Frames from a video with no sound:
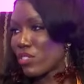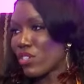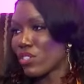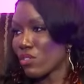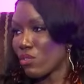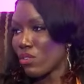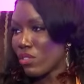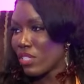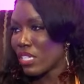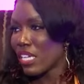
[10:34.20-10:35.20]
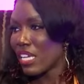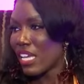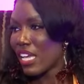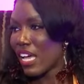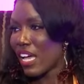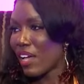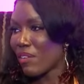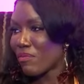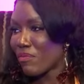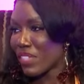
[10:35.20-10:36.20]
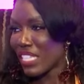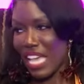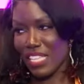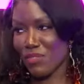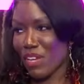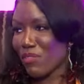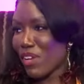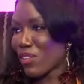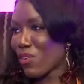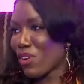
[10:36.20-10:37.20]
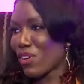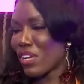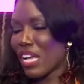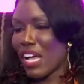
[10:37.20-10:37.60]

Ridge Church School. Oh, that's um, around the corner. Yes, okay. right around the corner.